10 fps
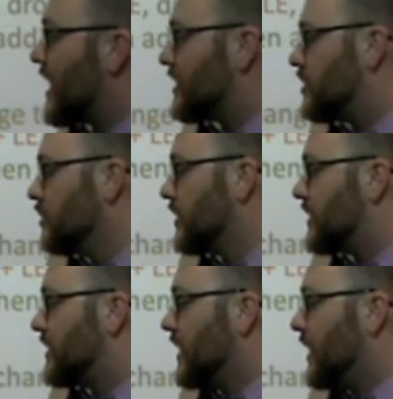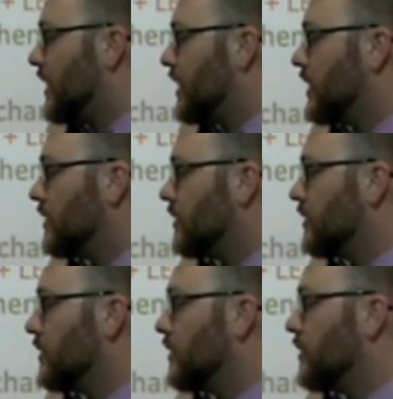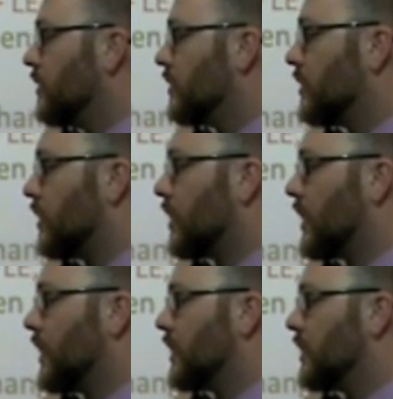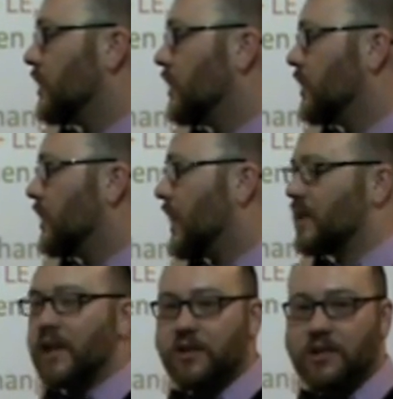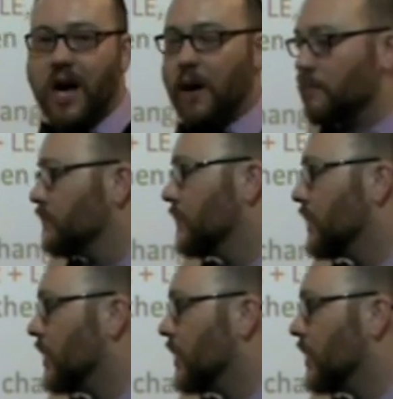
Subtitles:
that to a T. Alright? And then you stop.